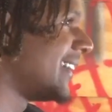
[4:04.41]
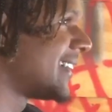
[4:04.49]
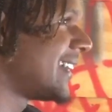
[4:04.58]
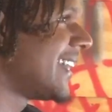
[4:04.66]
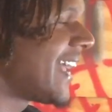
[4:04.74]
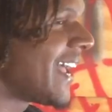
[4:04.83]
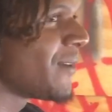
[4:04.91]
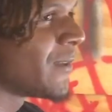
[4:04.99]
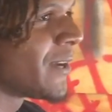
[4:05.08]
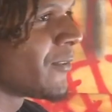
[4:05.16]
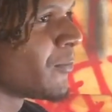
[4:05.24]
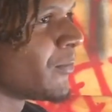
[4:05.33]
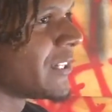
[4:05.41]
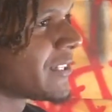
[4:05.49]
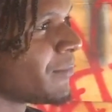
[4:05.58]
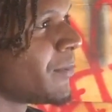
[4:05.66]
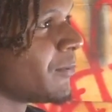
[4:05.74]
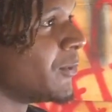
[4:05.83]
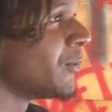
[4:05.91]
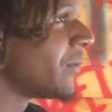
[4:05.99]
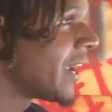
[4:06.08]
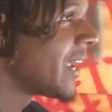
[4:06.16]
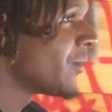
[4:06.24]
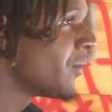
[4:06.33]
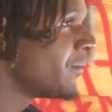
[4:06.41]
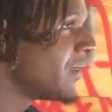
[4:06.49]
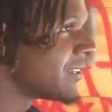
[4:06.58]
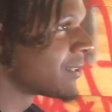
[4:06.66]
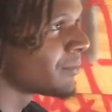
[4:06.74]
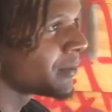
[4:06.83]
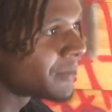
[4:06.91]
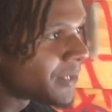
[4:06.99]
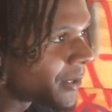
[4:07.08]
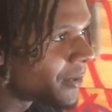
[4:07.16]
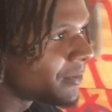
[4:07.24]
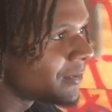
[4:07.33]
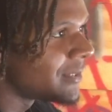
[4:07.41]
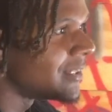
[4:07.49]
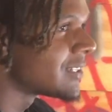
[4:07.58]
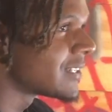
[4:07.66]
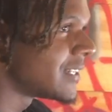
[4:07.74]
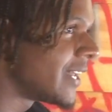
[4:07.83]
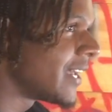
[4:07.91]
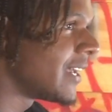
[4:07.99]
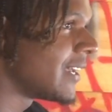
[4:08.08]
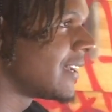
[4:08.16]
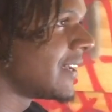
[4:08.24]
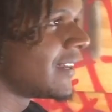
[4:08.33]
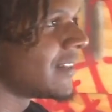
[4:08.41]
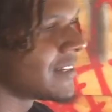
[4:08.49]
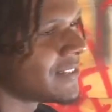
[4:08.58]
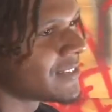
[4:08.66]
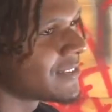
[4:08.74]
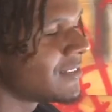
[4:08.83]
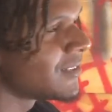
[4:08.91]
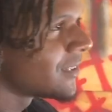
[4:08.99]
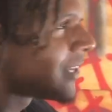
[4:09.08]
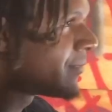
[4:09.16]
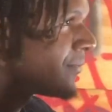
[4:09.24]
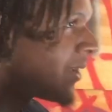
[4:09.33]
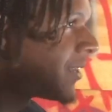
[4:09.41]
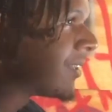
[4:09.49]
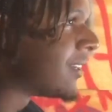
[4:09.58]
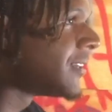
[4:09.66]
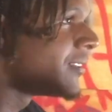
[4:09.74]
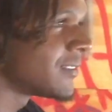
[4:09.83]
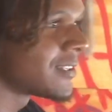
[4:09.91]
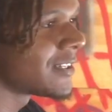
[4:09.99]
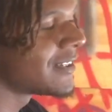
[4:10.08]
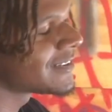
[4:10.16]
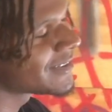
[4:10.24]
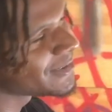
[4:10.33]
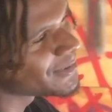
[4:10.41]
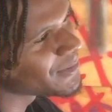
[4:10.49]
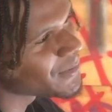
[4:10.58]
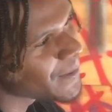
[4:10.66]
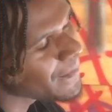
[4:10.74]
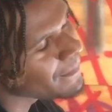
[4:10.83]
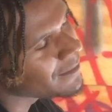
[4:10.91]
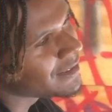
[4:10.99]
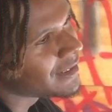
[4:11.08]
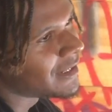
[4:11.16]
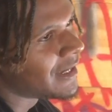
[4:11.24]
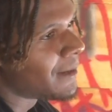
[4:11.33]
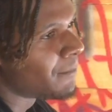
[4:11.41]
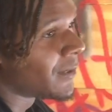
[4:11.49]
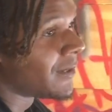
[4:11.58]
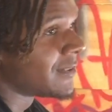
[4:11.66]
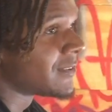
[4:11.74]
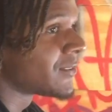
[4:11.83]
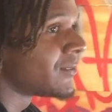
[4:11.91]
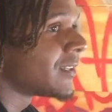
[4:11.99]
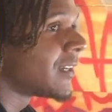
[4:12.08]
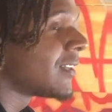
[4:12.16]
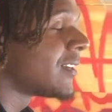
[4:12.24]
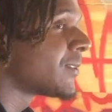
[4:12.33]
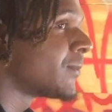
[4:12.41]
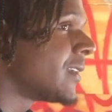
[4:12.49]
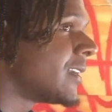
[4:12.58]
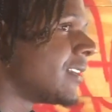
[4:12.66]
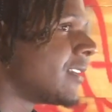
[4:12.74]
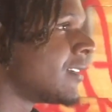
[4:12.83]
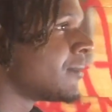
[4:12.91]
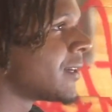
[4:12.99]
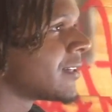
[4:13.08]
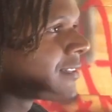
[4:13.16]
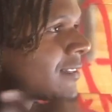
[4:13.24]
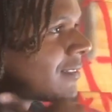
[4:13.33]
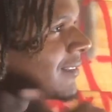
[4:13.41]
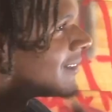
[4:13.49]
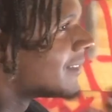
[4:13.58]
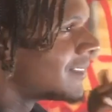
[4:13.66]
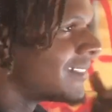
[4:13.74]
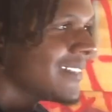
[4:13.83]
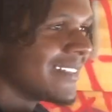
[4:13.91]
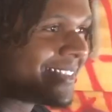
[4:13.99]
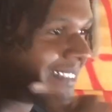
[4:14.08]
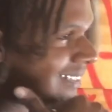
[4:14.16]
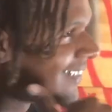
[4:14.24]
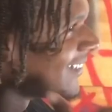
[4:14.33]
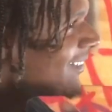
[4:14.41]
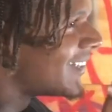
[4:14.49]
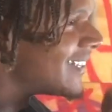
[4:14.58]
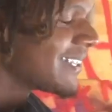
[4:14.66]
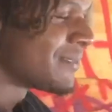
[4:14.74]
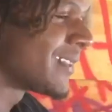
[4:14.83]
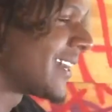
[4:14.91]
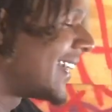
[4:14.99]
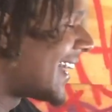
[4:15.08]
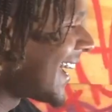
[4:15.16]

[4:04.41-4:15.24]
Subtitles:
this and that, whatever. But some people do hang with me, some people don't, this and that, and I just, that fake love shit. So, but as soon as I lost weight, everybody's just doing this. I'm like,